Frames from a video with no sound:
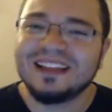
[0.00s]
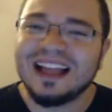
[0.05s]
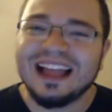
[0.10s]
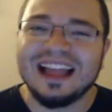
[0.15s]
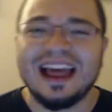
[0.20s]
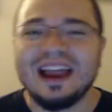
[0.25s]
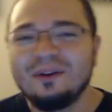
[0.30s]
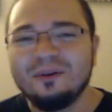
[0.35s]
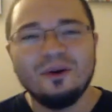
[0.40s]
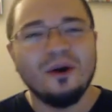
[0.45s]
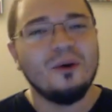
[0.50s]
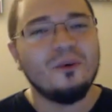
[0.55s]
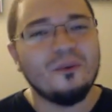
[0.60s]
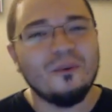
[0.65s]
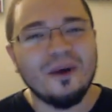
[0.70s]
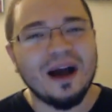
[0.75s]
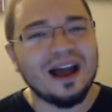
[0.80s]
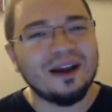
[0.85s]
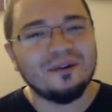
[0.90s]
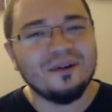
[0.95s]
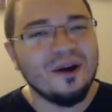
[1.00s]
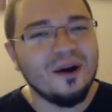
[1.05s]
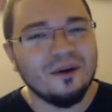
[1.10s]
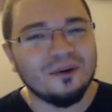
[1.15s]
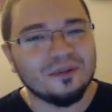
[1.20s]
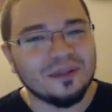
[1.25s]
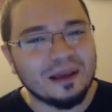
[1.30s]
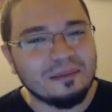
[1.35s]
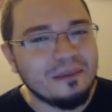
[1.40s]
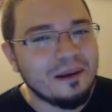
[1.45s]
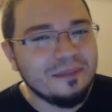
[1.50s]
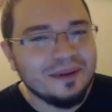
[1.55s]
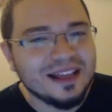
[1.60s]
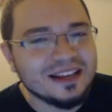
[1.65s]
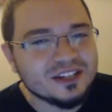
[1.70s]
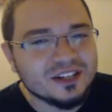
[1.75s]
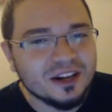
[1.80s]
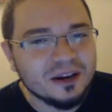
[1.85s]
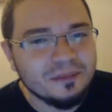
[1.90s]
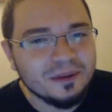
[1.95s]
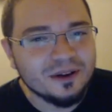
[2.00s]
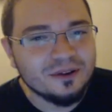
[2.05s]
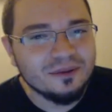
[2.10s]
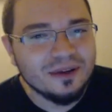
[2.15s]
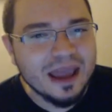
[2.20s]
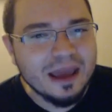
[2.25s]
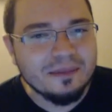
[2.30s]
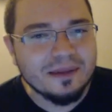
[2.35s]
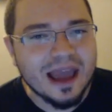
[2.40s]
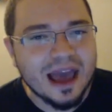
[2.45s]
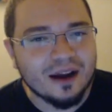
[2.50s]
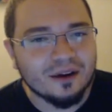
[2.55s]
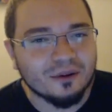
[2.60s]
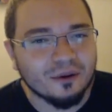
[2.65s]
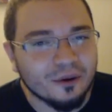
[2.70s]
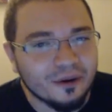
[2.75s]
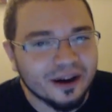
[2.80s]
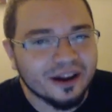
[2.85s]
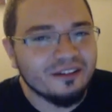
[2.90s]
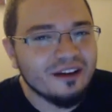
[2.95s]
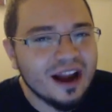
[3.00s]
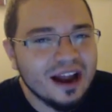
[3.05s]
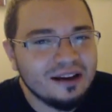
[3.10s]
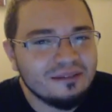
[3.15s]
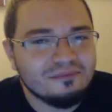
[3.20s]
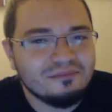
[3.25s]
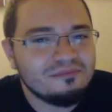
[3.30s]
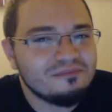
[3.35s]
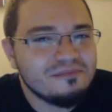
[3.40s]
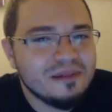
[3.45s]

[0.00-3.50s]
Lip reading: I don't know. Like, maybe that's going to be a new game category, right?